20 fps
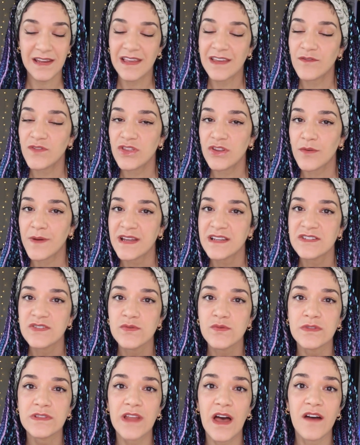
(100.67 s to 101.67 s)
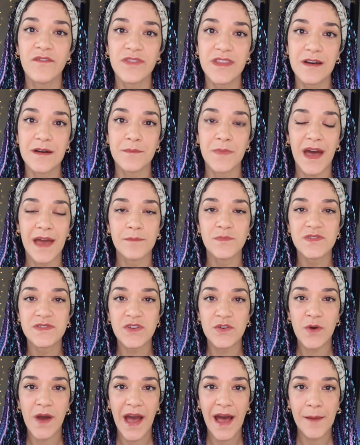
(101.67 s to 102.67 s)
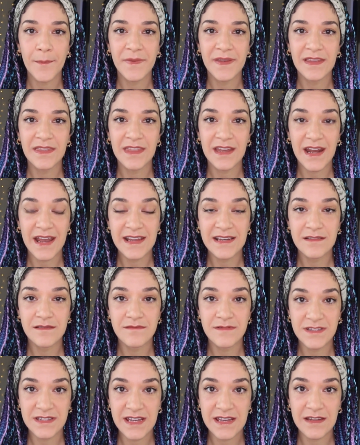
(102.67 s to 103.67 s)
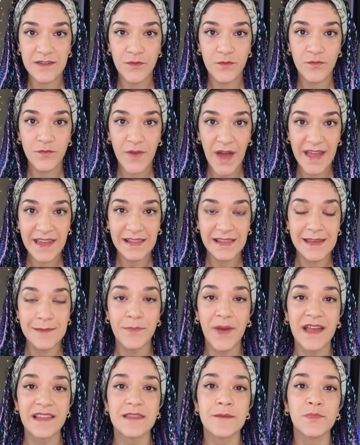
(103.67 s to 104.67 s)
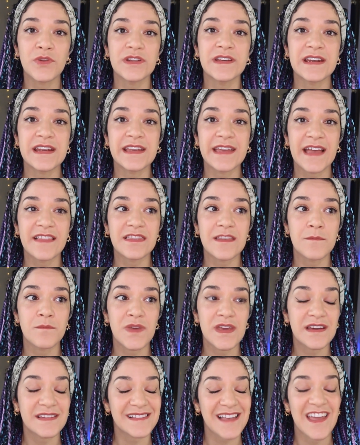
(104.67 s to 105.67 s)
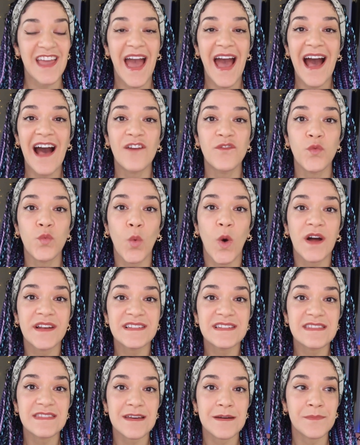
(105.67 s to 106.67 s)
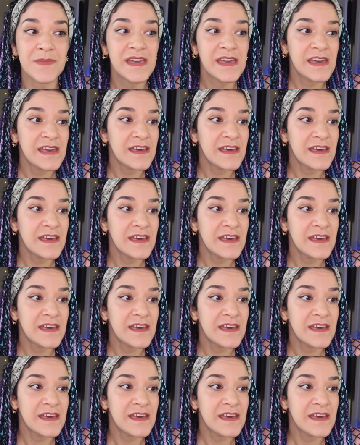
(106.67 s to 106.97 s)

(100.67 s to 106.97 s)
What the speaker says: even though I do love them, I'm so happy that I did finally bite the bullet and get them because I have wanted them